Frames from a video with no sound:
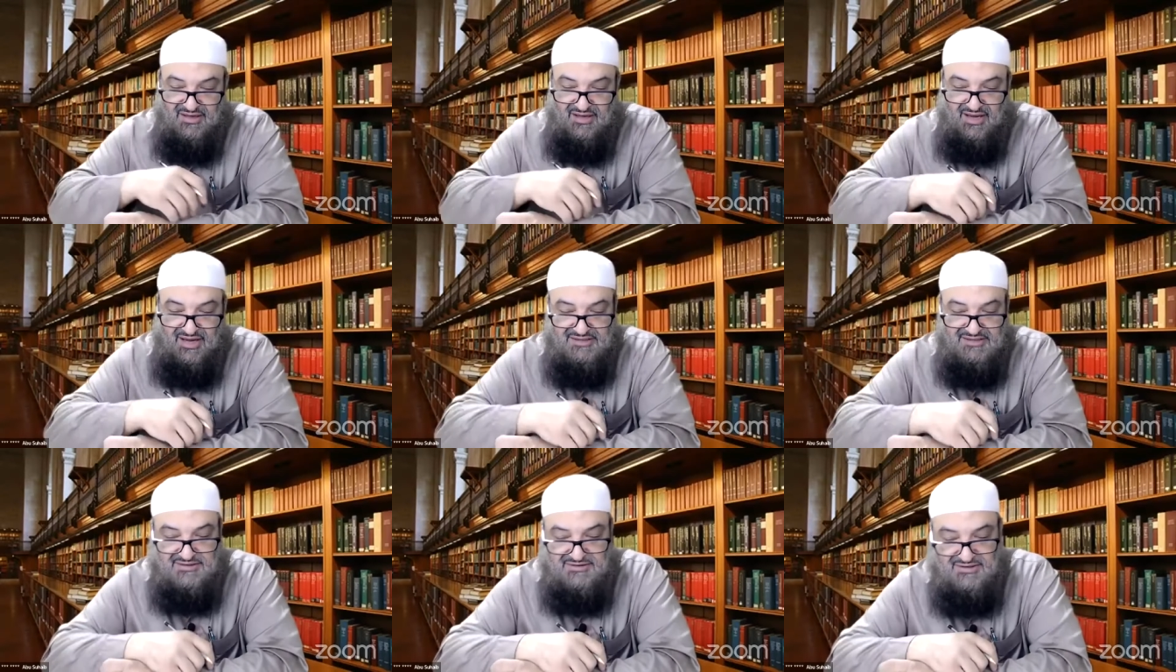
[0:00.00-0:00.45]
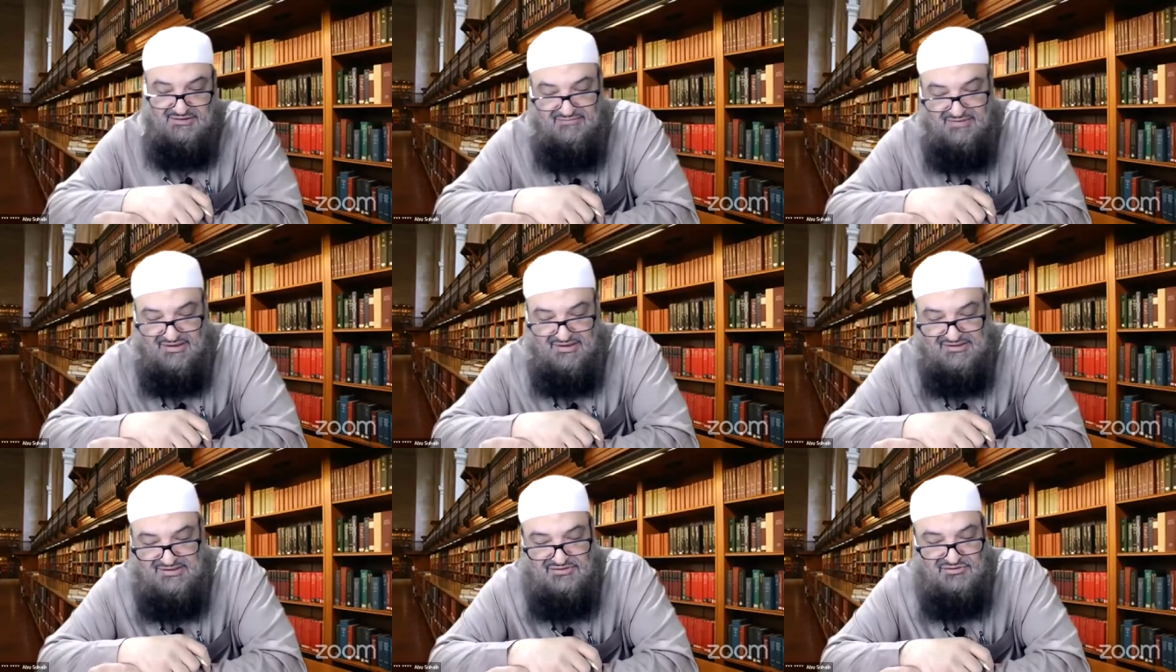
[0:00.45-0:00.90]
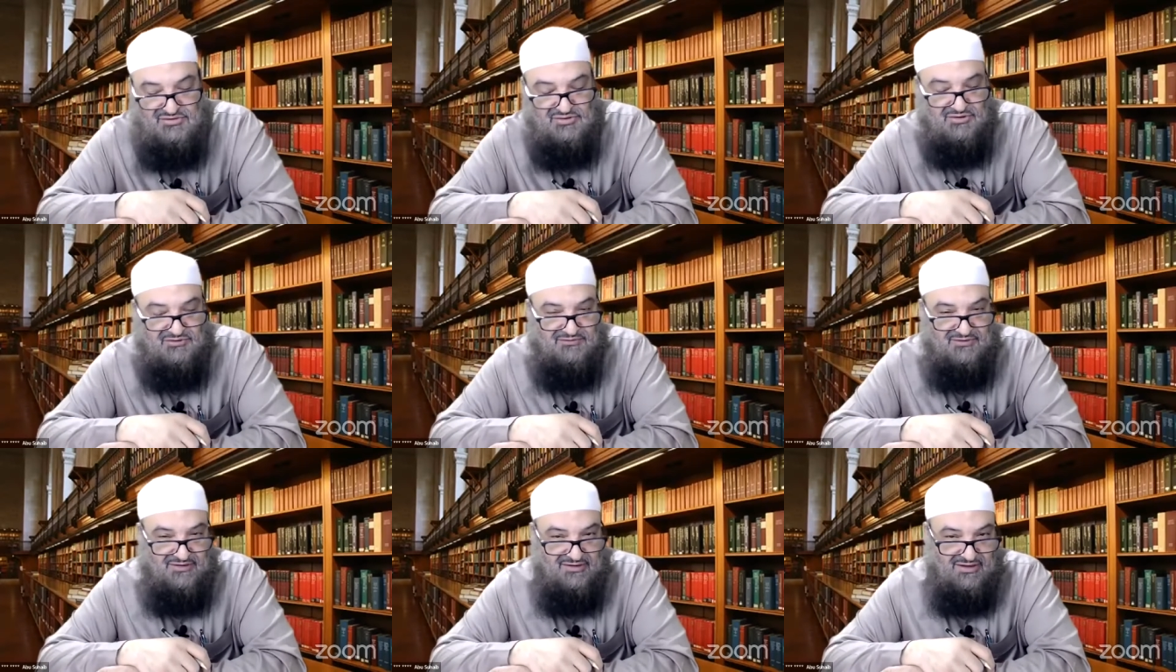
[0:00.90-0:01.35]
I said to the
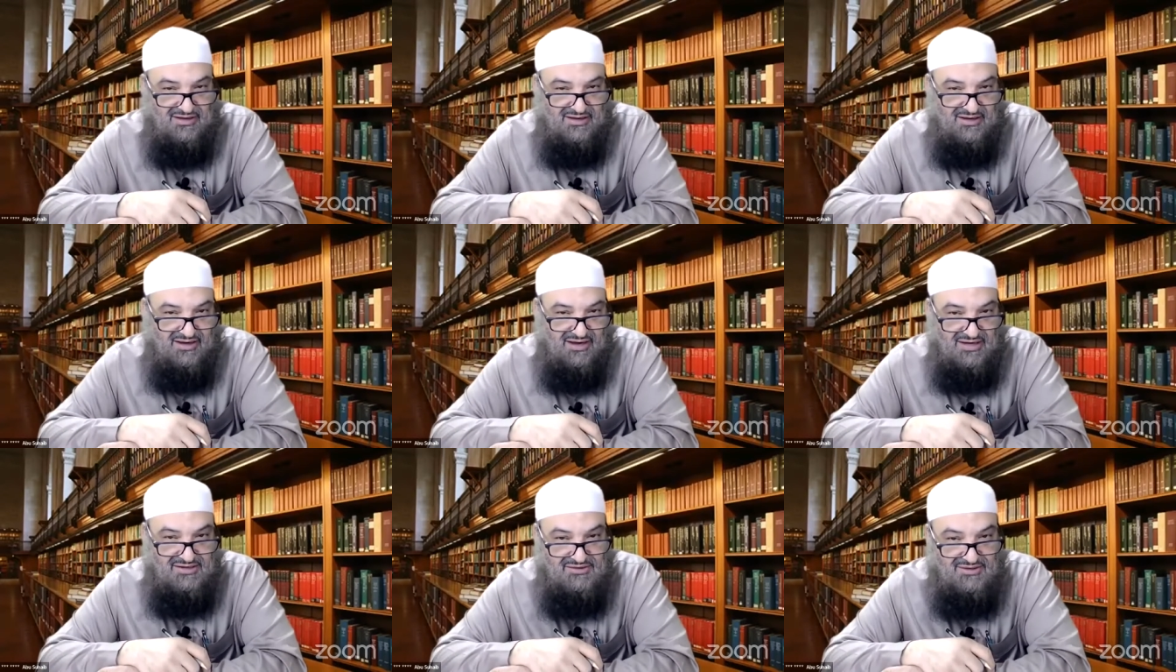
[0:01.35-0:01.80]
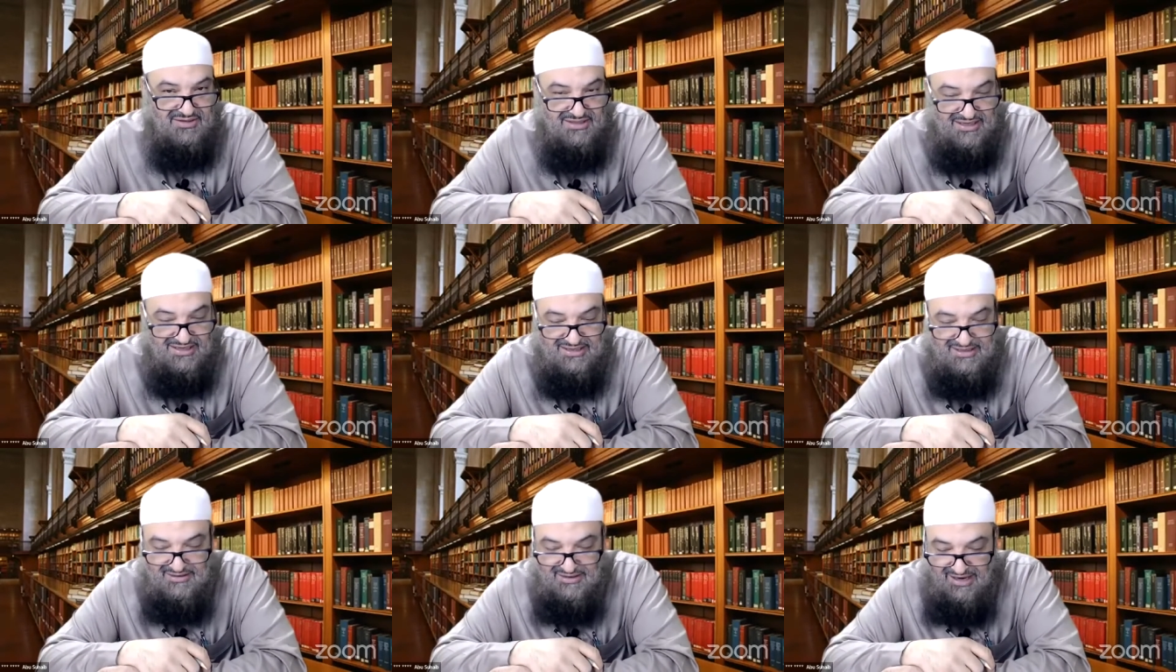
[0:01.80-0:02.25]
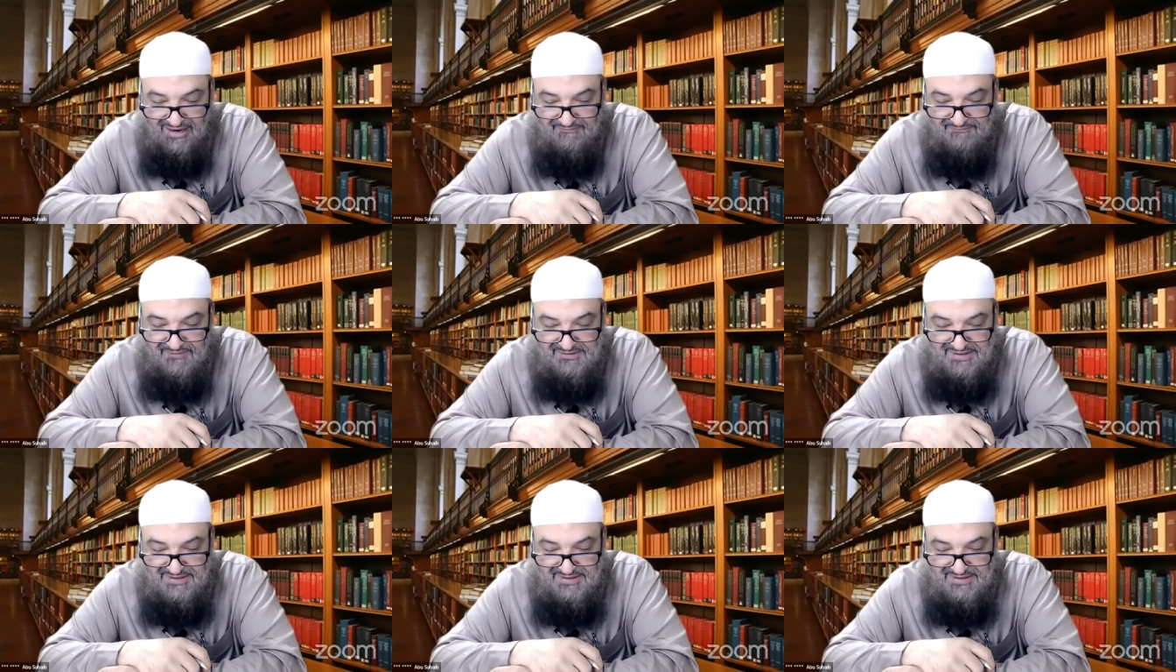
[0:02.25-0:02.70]
messenger of Allah, are you going to
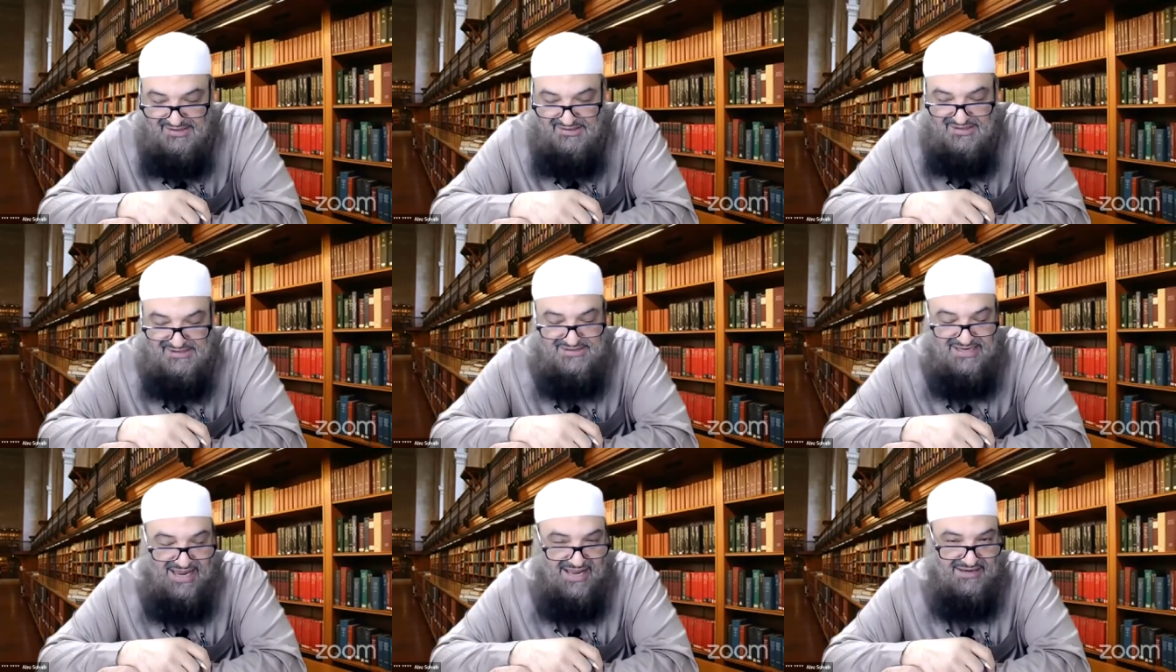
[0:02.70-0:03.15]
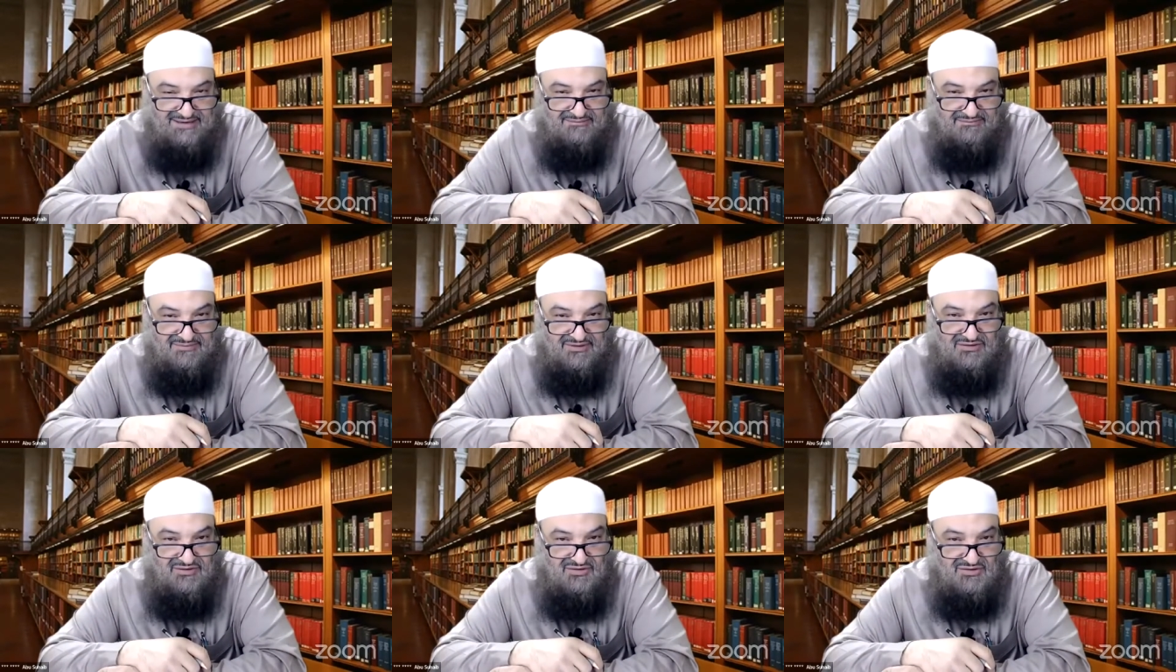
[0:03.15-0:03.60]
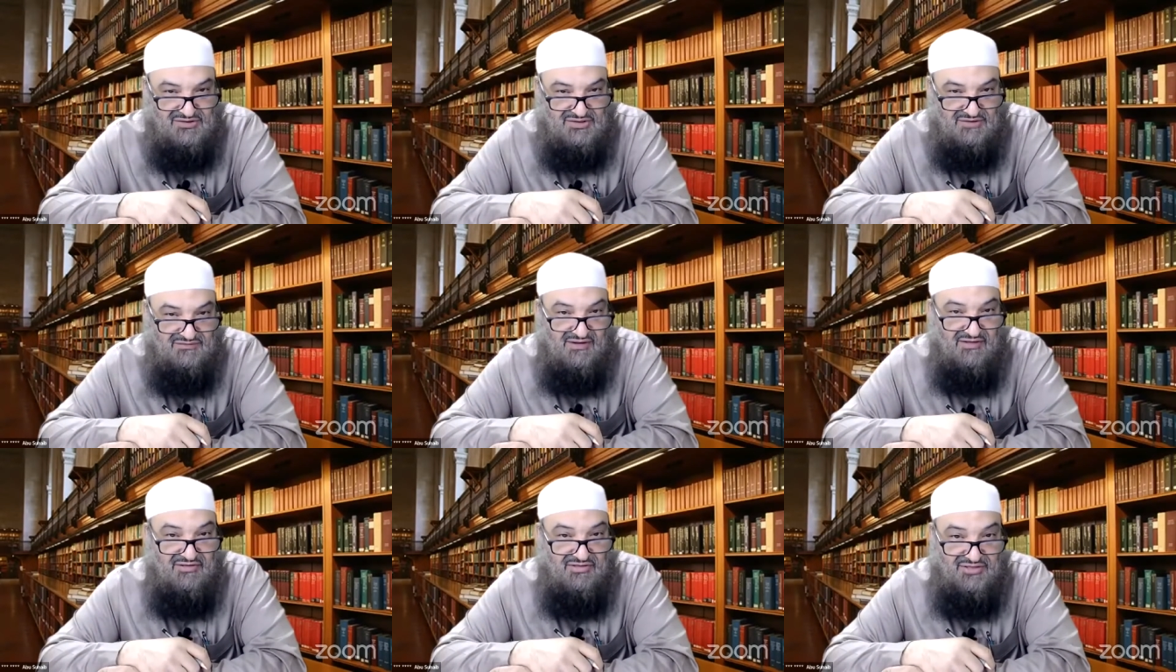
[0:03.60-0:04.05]
amputate his hand because
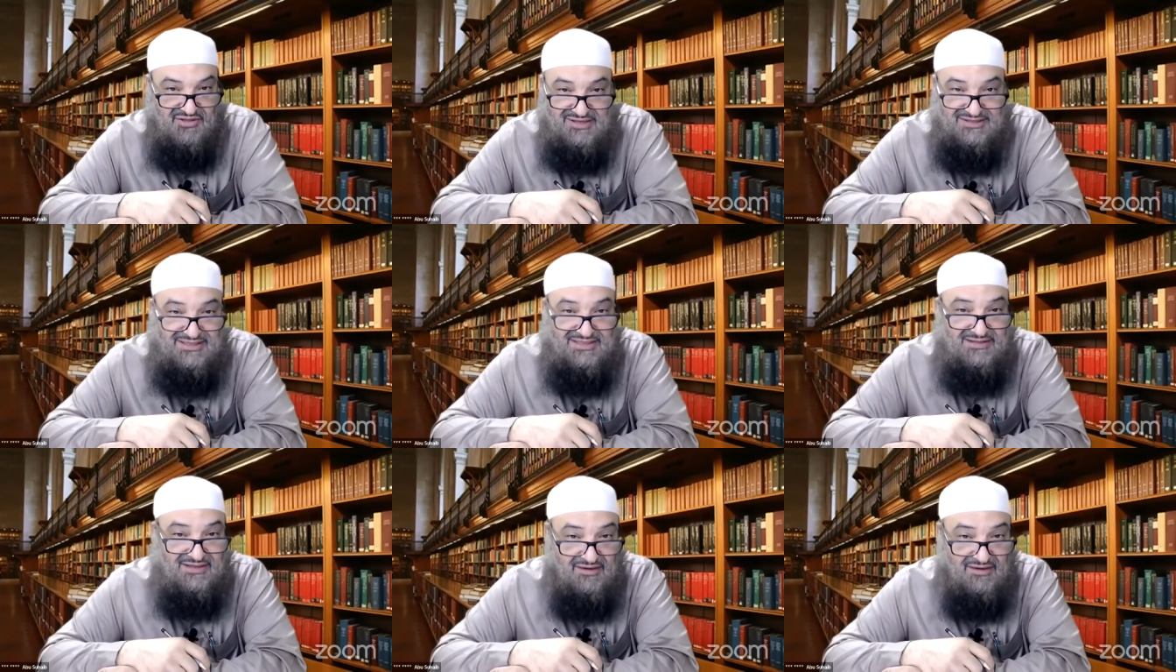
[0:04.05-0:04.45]
of 30